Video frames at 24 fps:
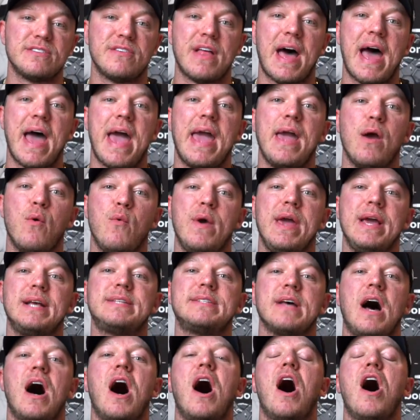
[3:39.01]
or that 8
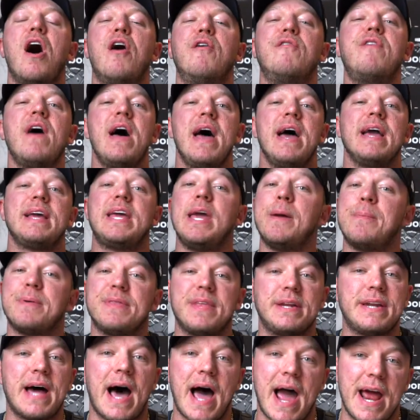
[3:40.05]
weeks of keeping
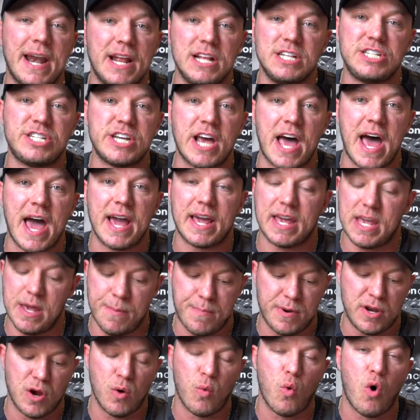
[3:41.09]
the diet in check,
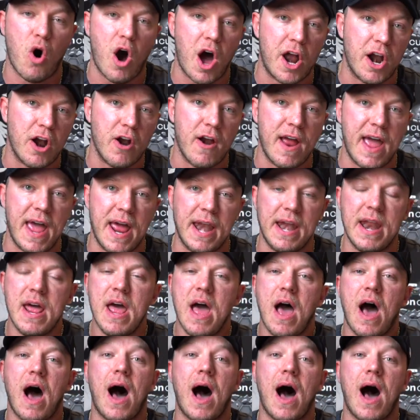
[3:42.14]
keeping your water in,